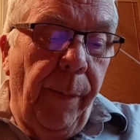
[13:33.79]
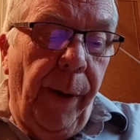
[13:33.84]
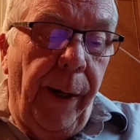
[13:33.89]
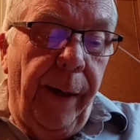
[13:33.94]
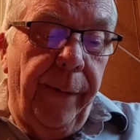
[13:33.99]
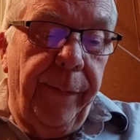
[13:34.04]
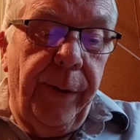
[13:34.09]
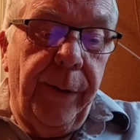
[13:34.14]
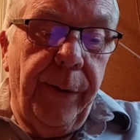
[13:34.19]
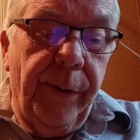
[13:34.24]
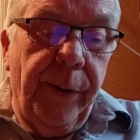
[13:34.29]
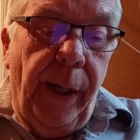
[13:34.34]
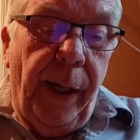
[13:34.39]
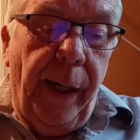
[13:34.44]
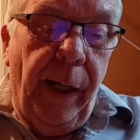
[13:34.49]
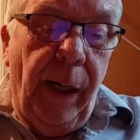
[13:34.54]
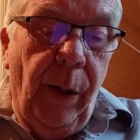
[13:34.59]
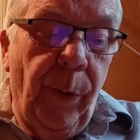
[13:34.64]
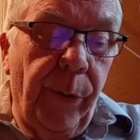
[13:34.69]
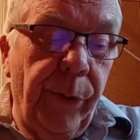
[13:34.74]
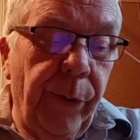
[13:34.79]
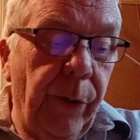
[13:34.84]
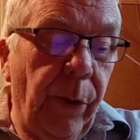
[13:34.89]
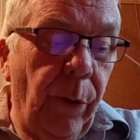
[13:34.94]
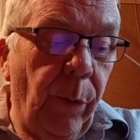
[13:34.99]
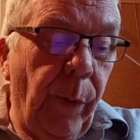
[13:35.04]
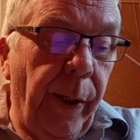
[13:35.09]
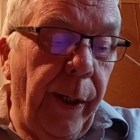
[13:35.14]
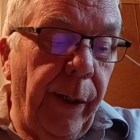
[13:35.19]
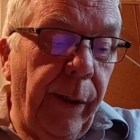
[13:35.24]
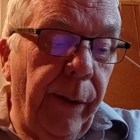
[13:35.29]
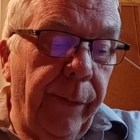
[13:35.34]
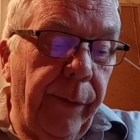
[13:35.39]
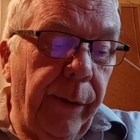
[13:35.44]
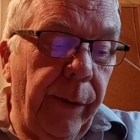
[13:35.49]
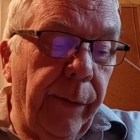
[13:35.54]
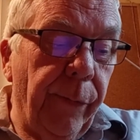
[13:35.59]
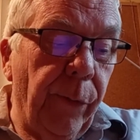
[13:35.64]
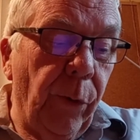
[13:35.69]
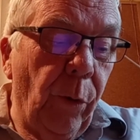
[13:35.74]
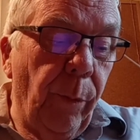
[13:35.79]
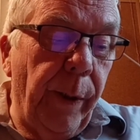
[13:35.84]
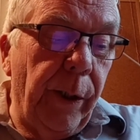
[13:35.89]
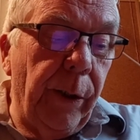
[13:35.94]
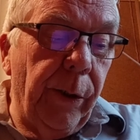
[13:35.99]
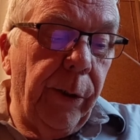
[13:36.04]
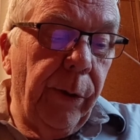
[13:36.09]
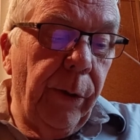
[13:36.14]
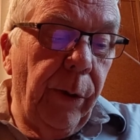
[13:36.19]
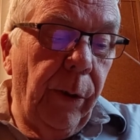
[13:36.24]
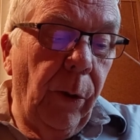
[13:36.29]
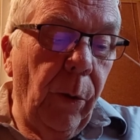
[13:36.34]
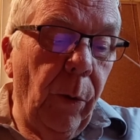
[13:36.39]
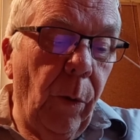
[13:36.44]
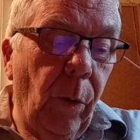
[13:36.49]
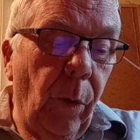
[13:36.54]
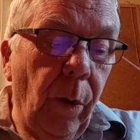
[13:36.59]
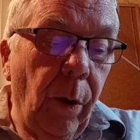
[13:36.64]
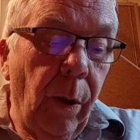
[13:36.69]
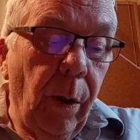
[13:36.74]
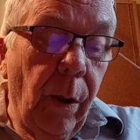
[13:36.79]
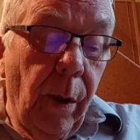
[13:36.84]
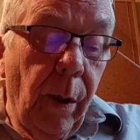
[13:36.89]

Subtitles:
I have to say, I wasn't aware of the aforementioned law,